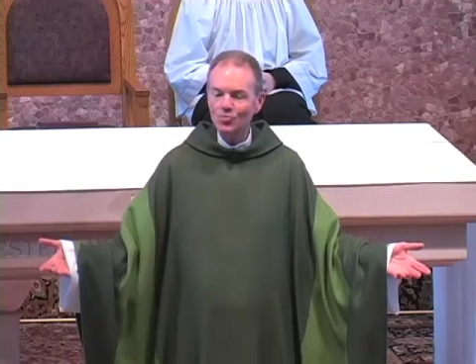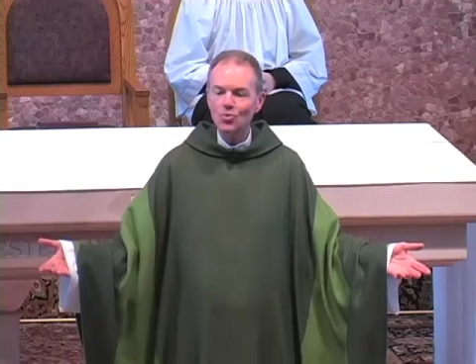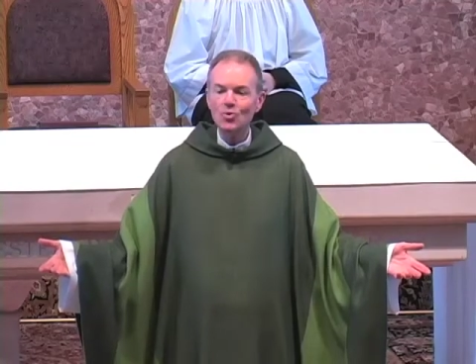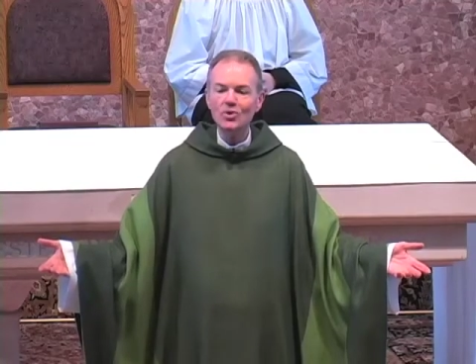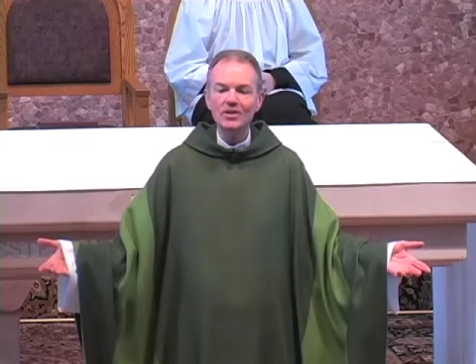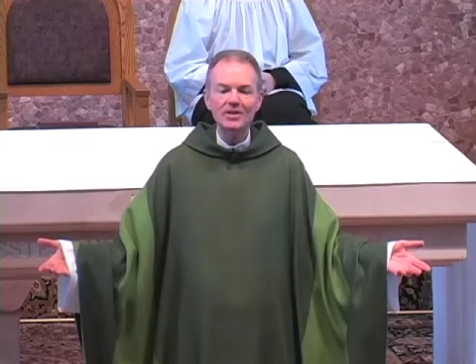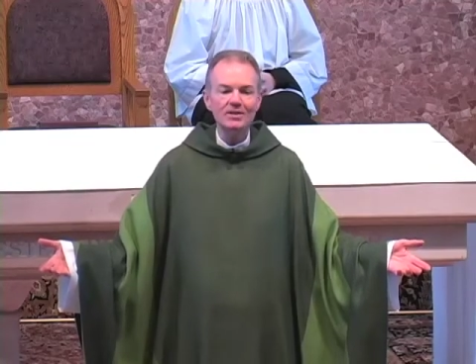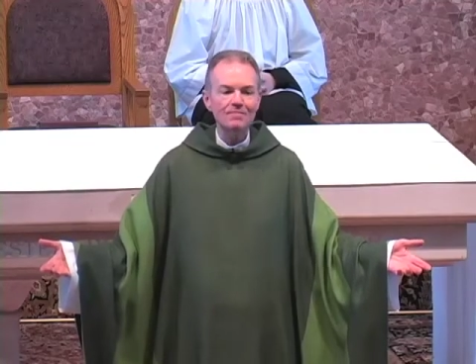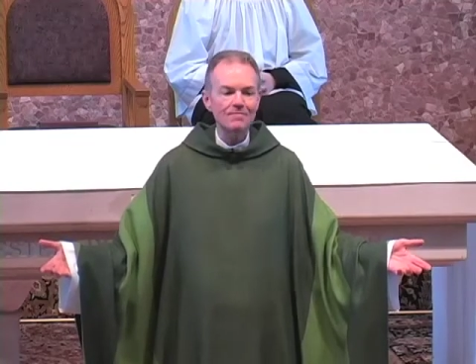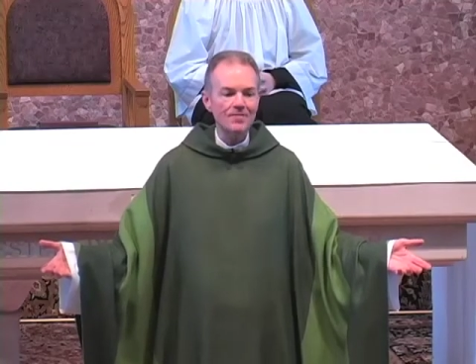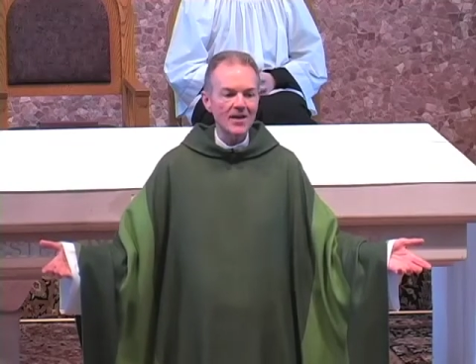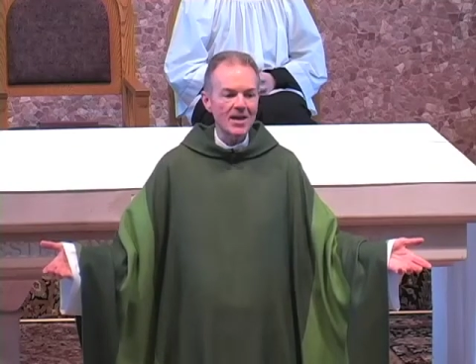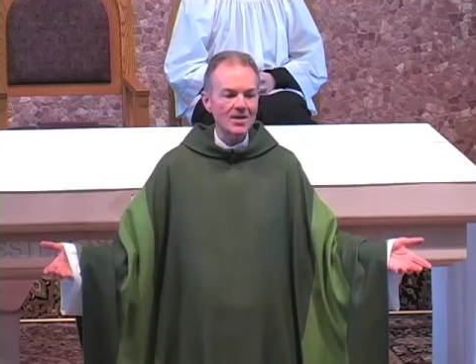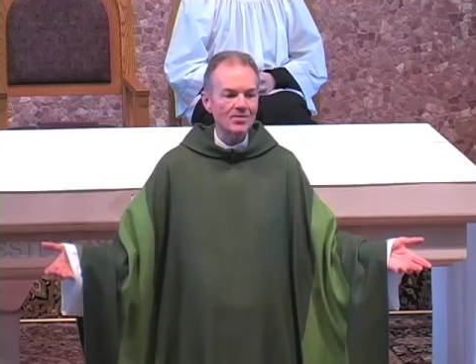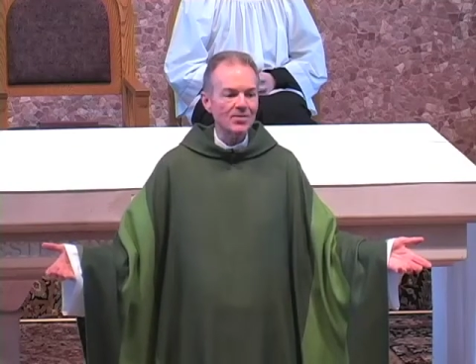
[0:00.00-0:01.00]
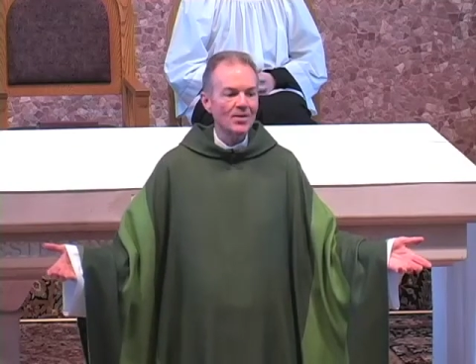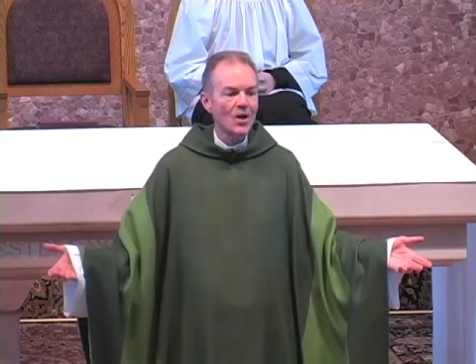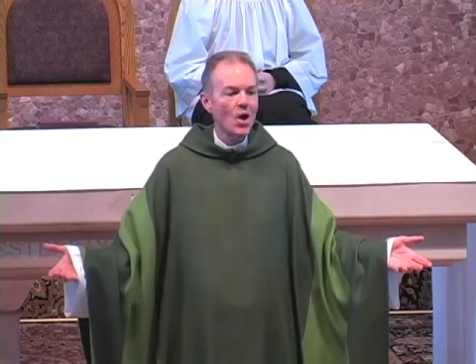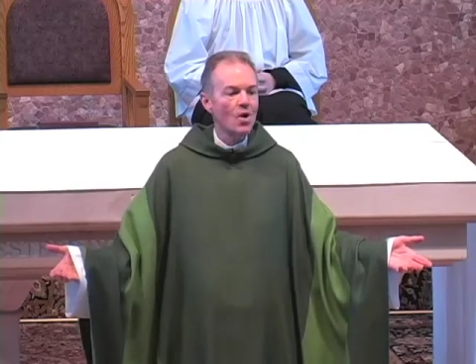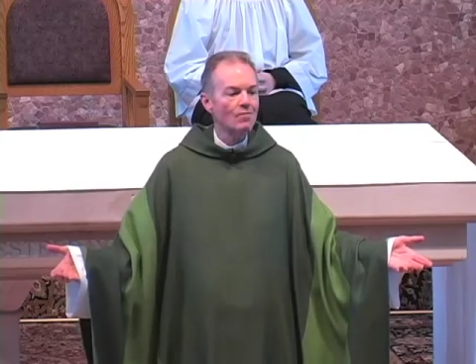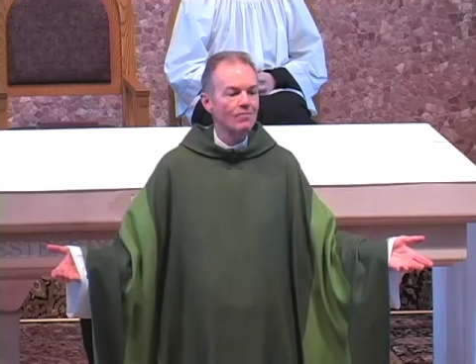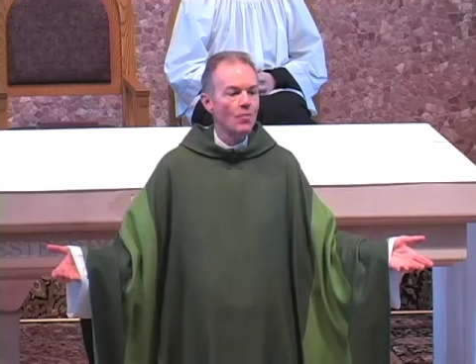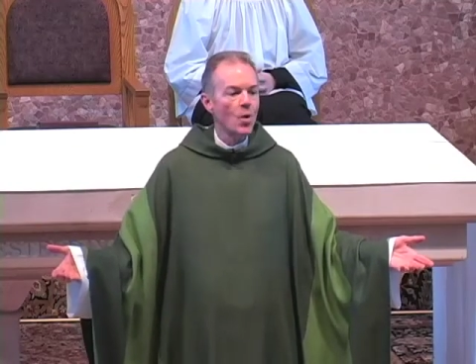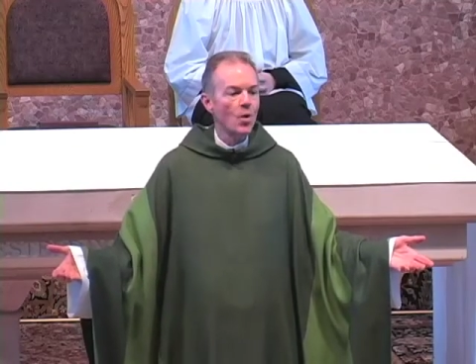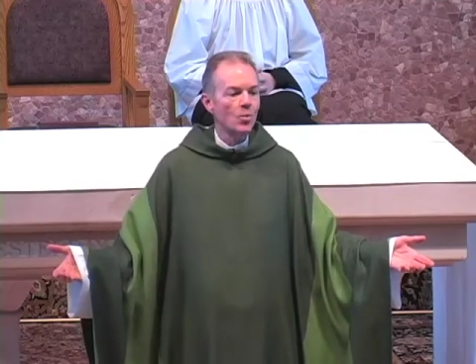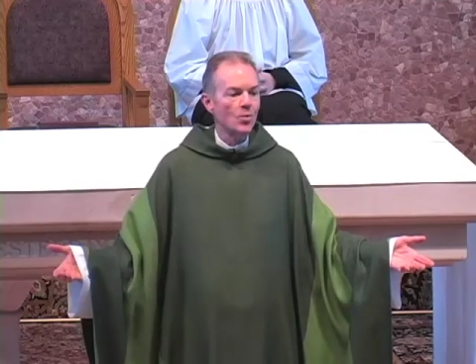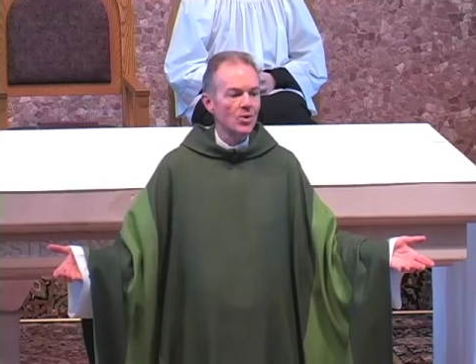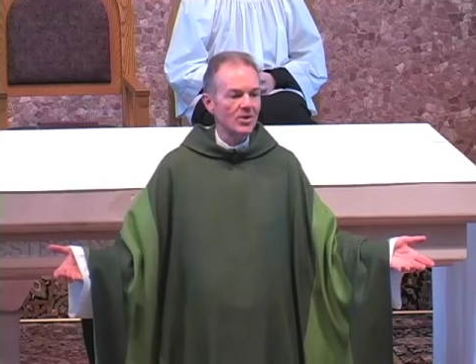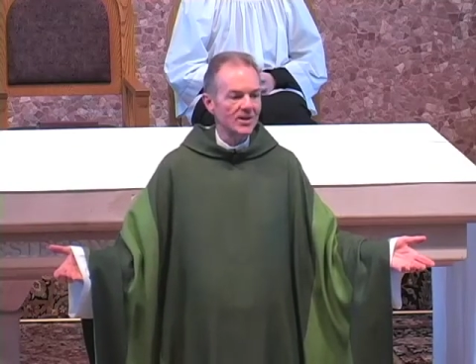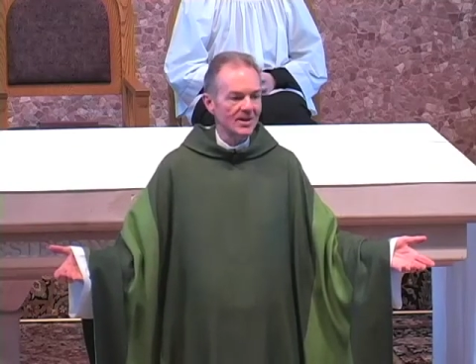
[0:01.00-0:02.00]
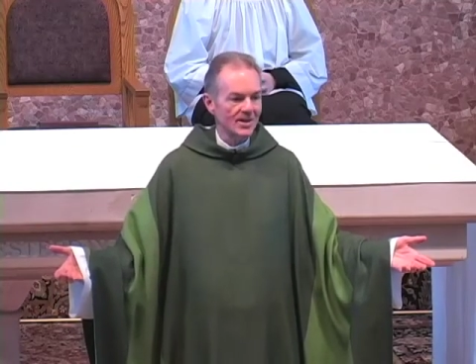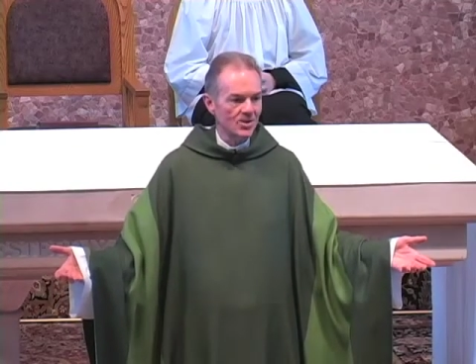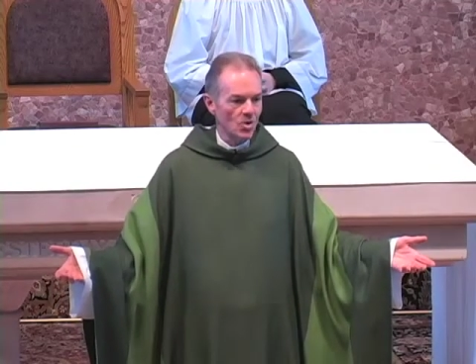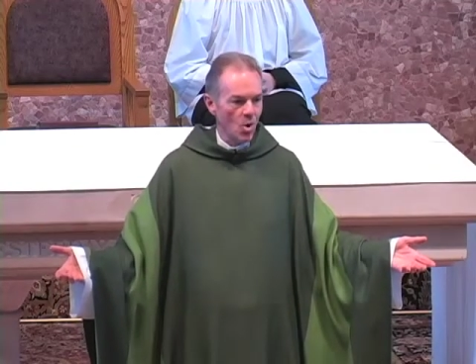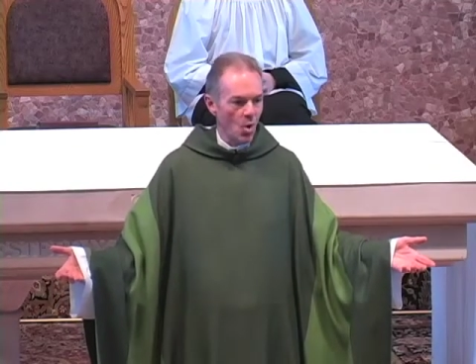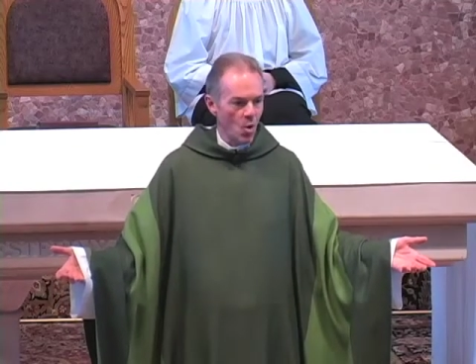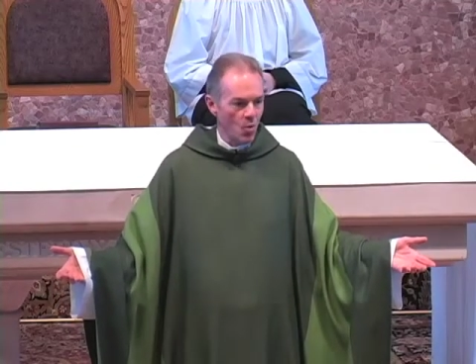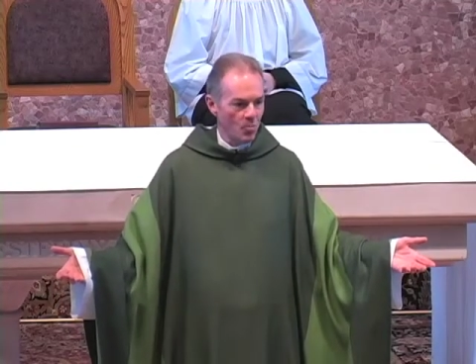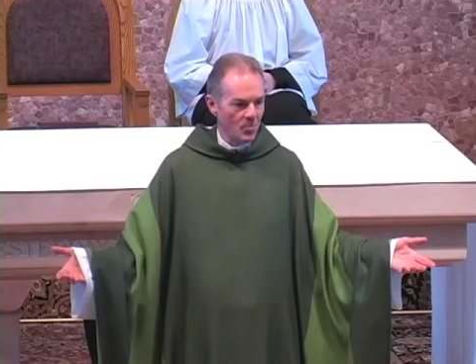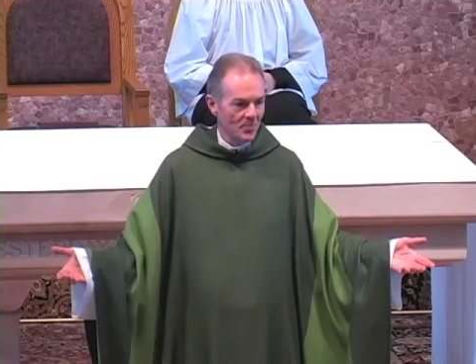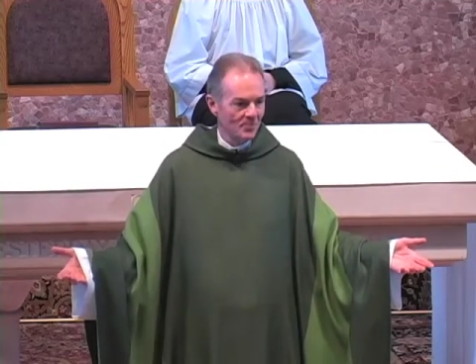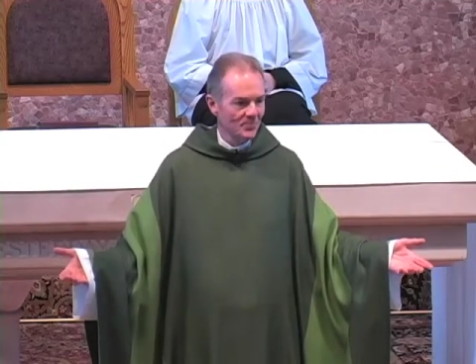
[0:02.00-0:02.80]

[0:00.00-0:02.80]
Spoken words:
Rooted in Faith, Forward in Hope.